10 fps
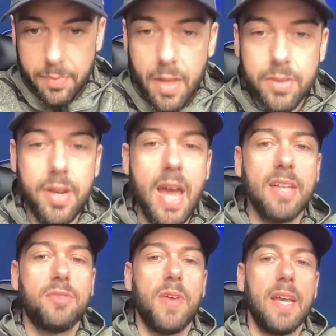The
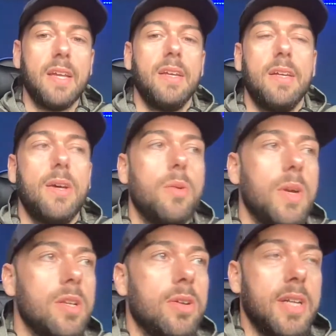next thing,
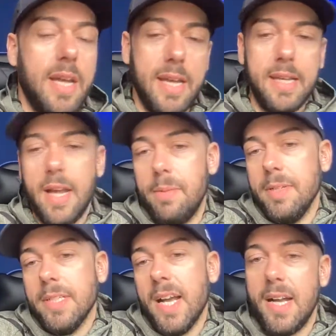when you're looking at eating
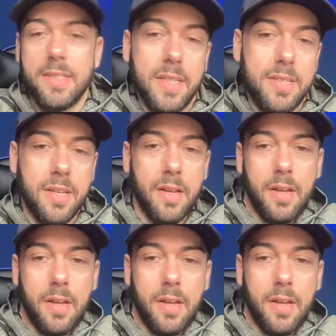habits, guys, is